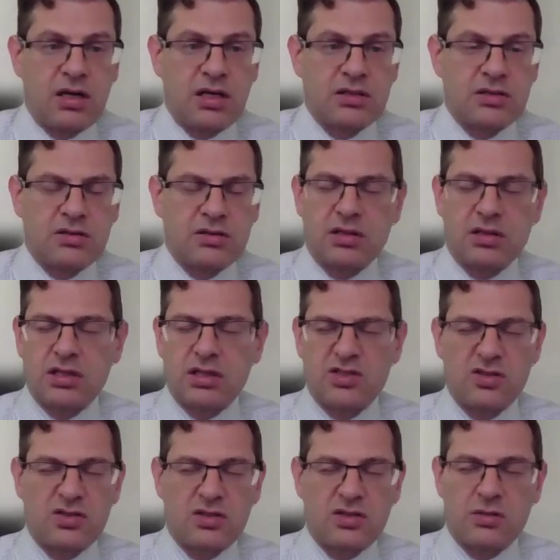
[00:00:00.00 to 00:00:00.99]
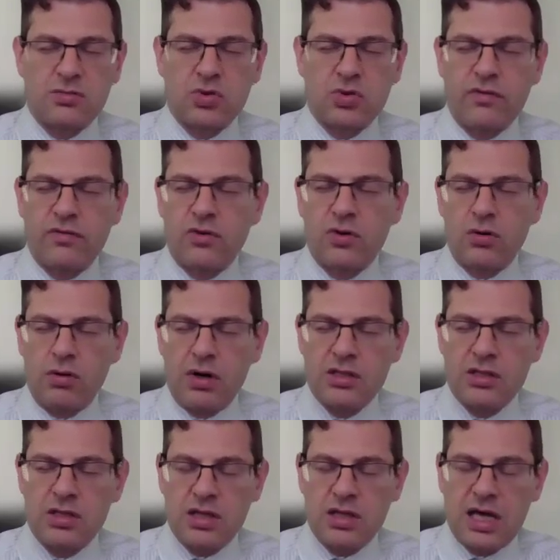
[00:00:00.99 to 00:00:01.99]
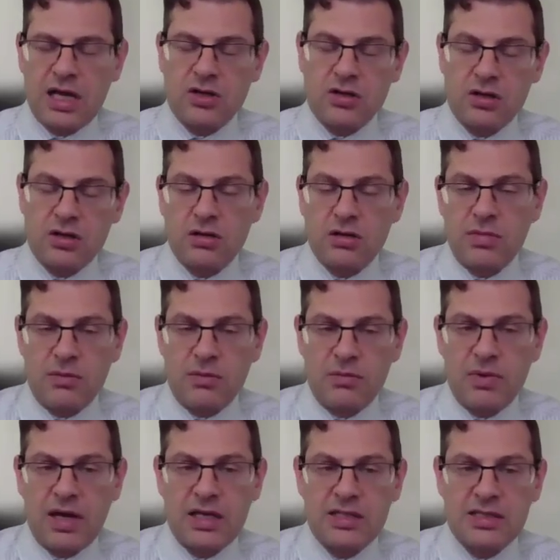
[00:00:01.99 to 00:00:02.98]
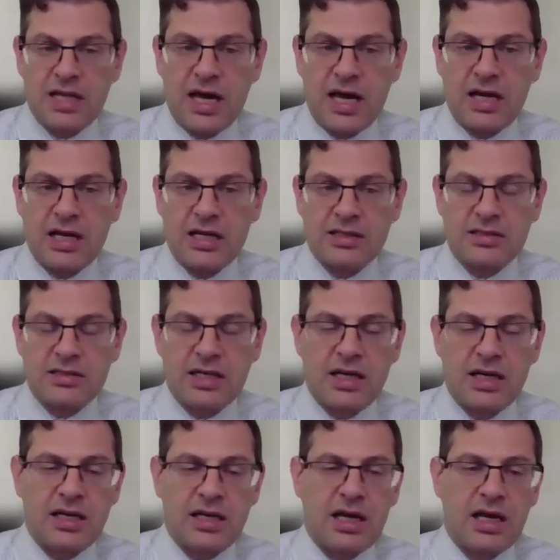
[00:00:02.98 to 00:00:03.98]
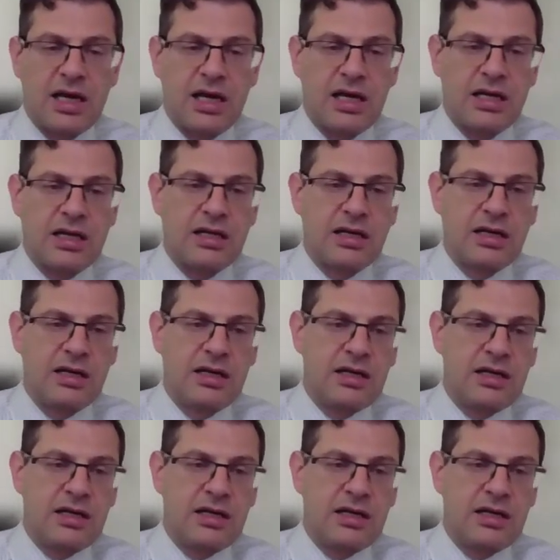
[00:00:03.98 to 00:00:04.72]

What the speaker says: Is there some sort of nuance to that term, in paid status, and